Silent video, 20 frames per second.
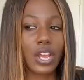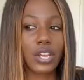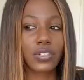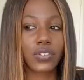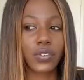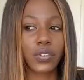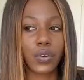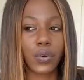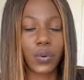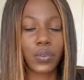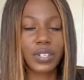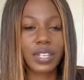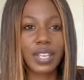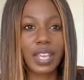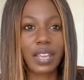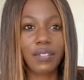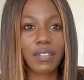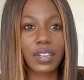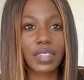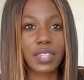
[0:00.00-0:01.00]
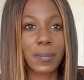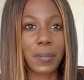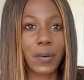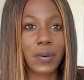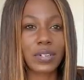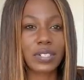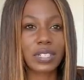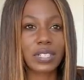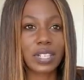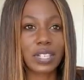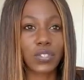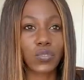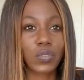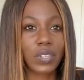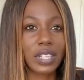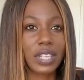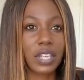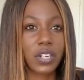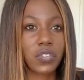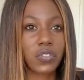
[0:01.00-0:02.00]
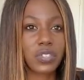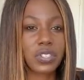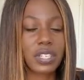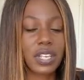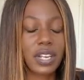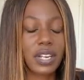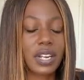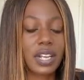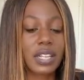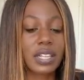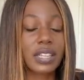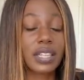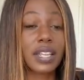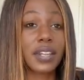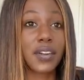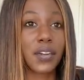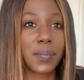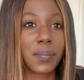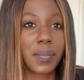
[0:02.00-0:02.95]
So you're only giving the person that's really interested a little